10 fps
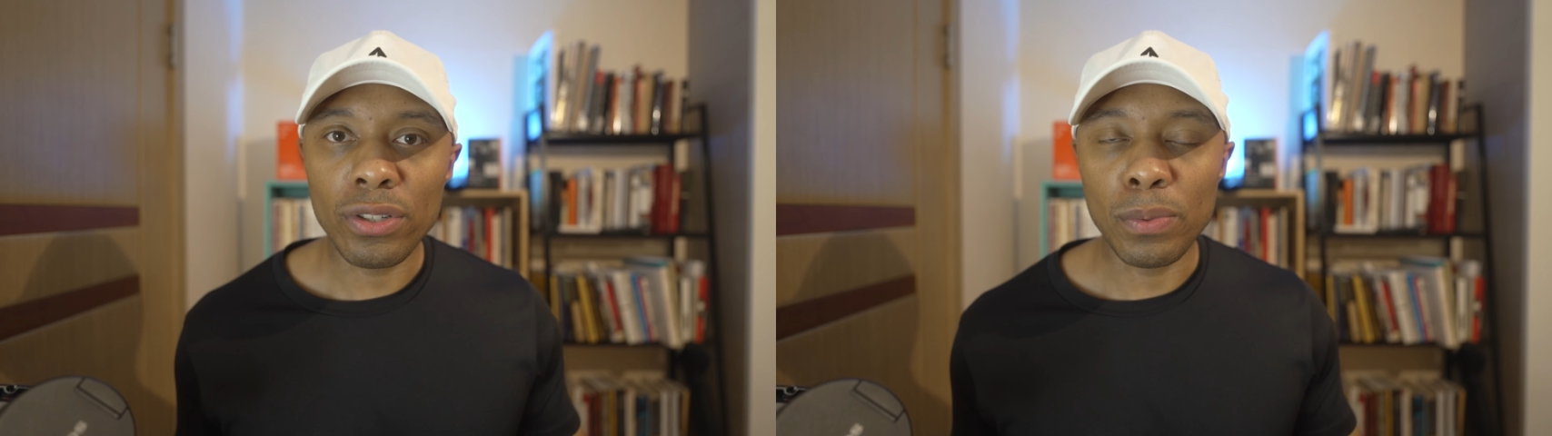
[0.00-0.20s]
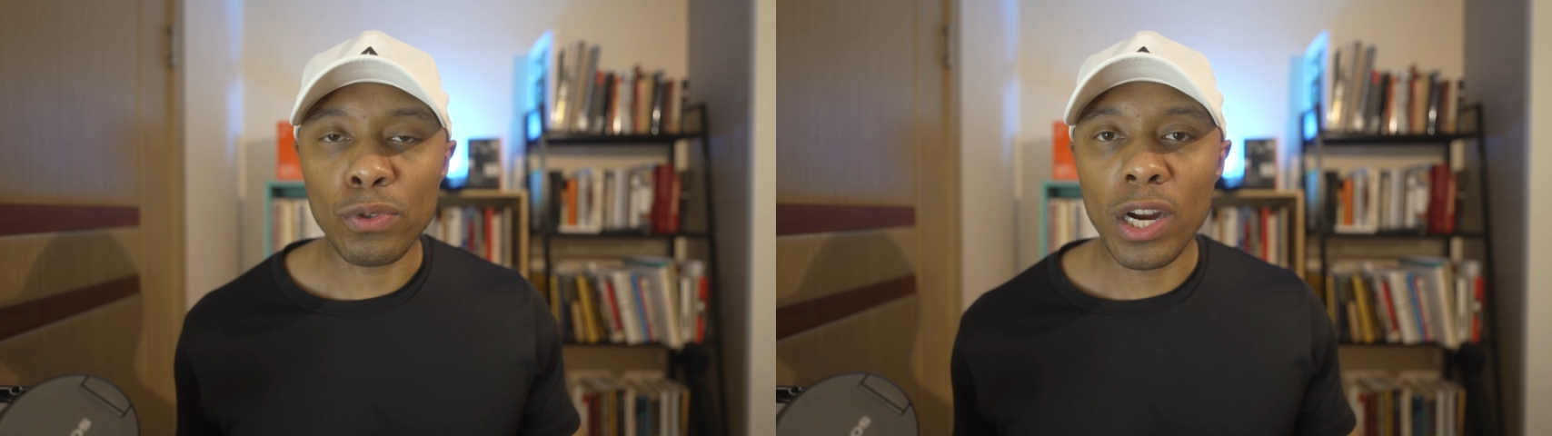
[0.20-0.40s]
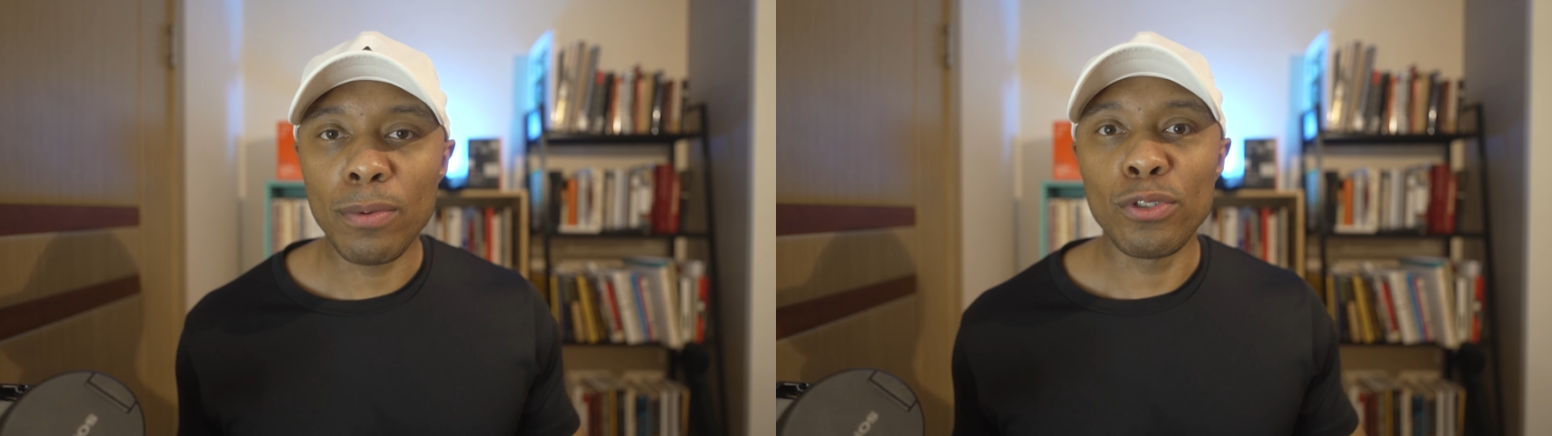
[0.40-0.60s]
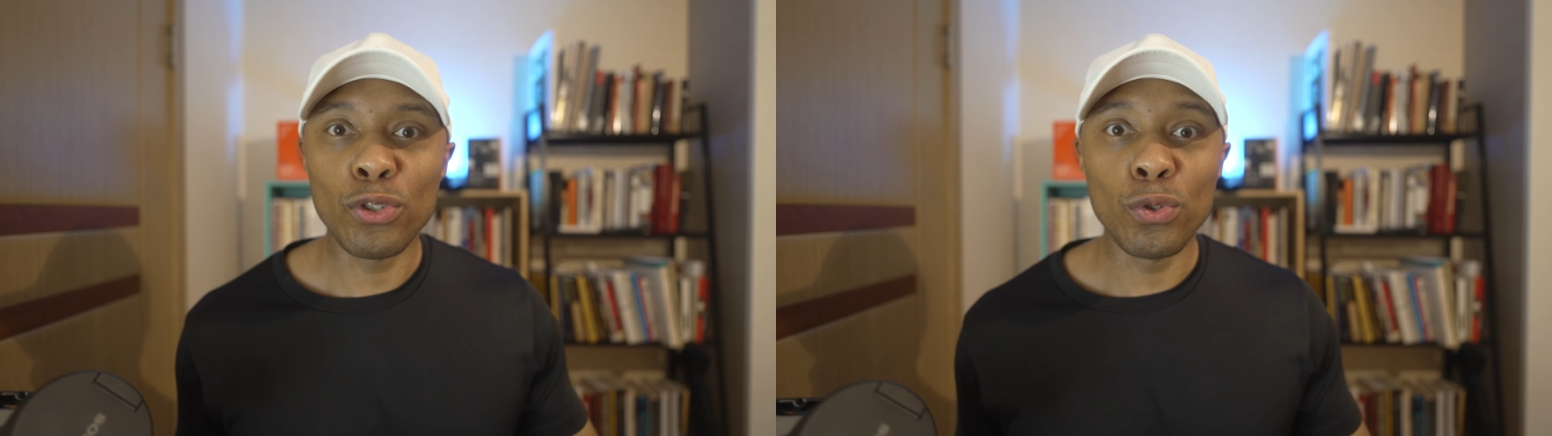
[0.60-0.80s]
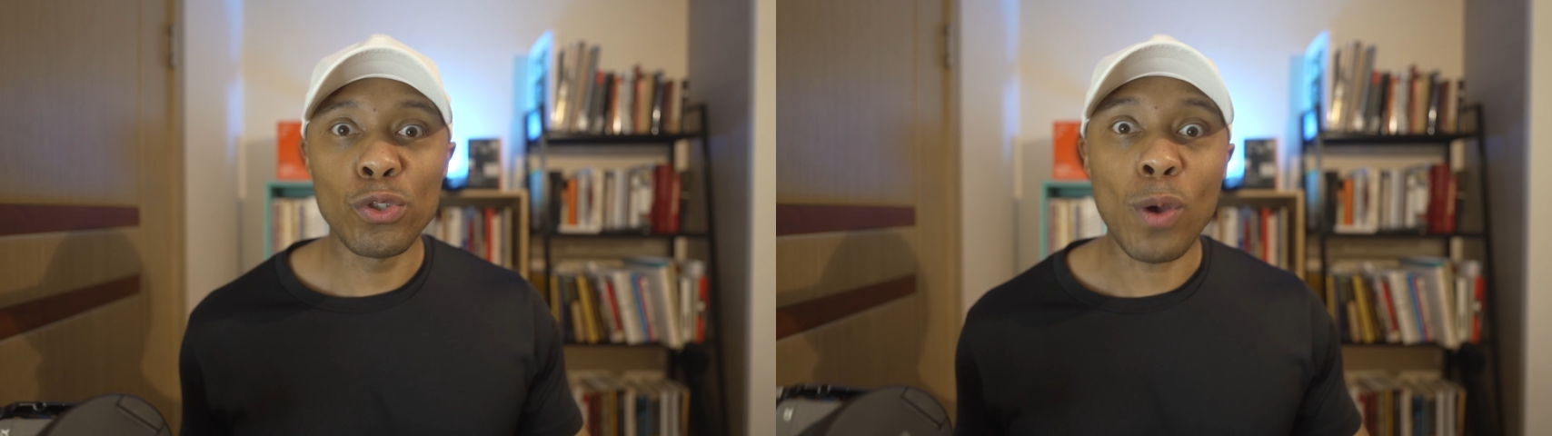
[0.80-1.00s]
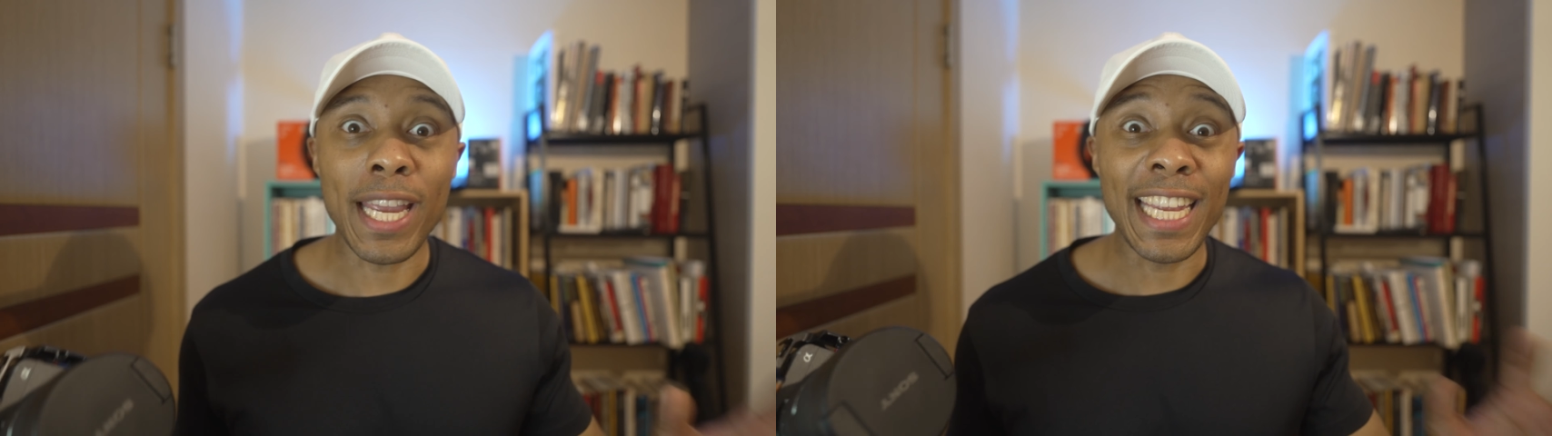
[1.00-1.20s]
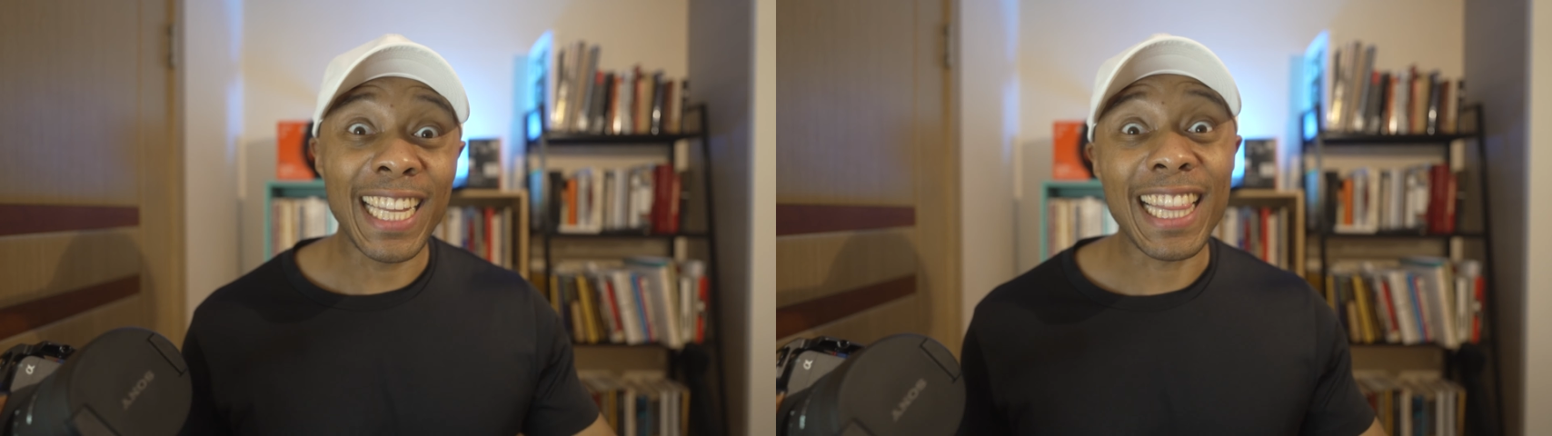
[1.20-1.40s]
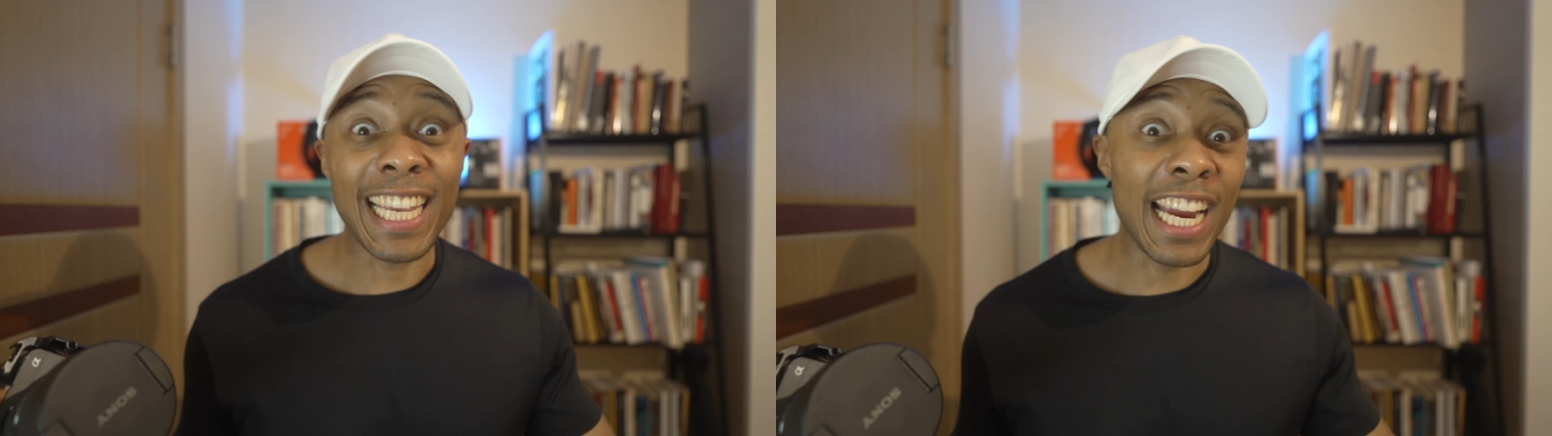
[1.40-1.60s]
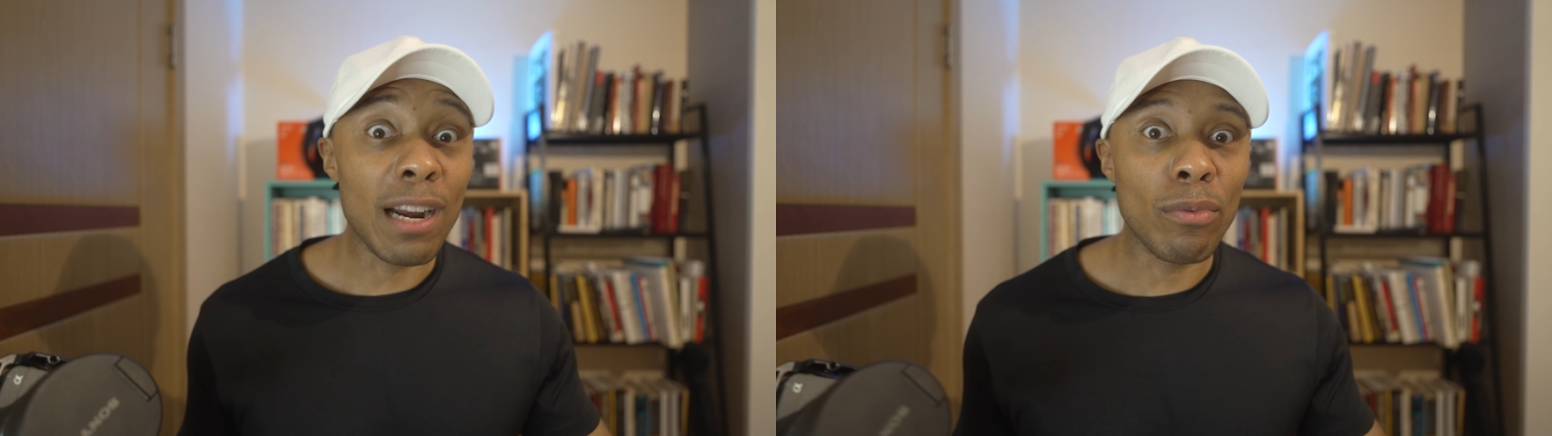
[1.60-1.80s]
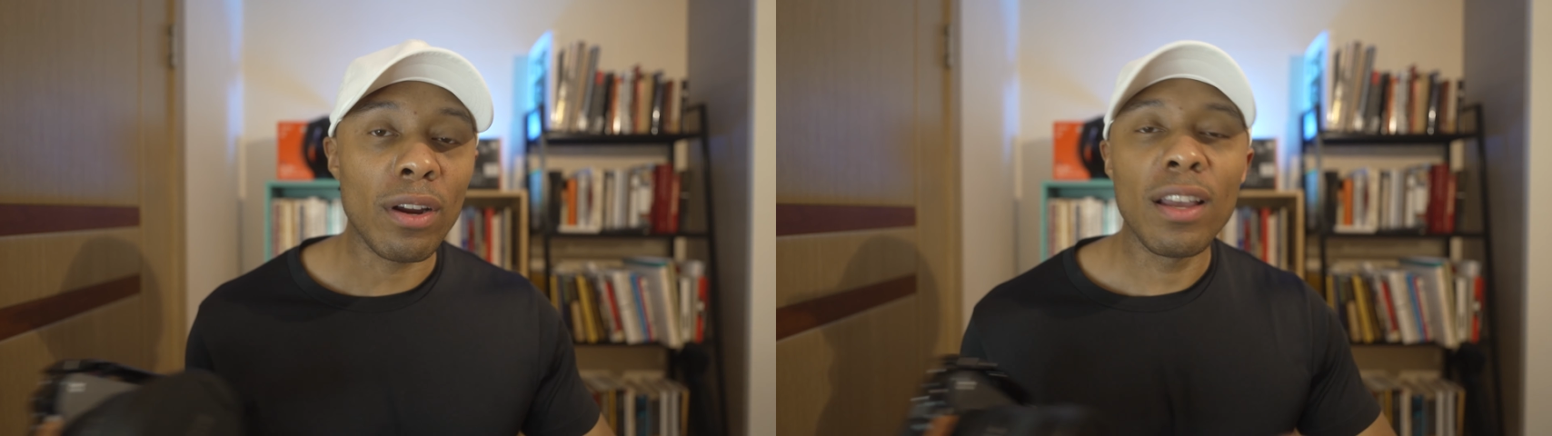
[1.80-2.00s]
subscribers soon so I can get the
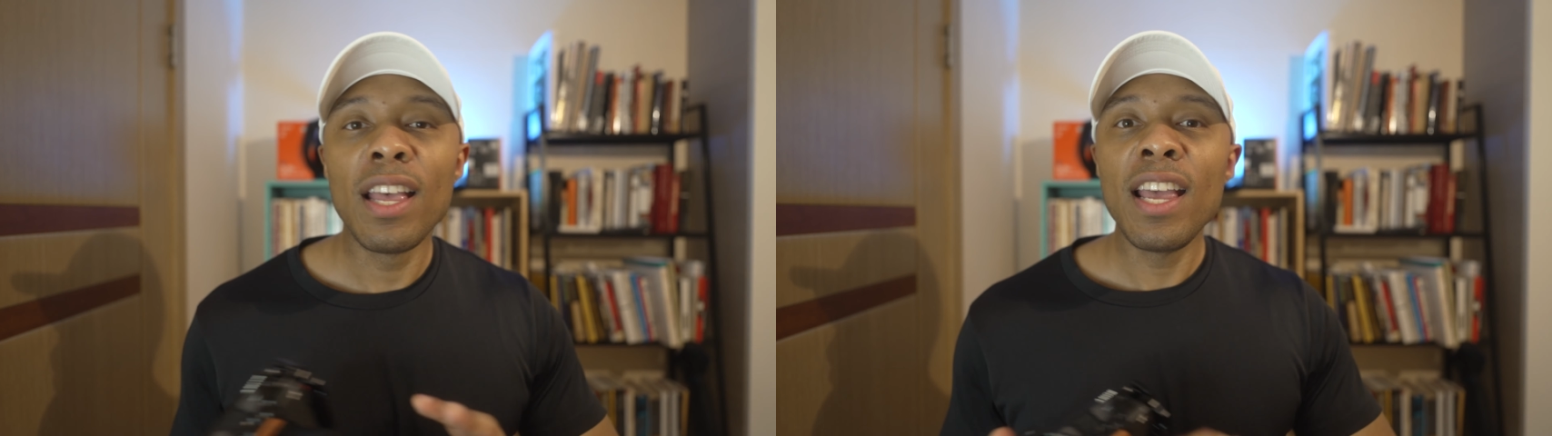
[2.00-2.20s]
camera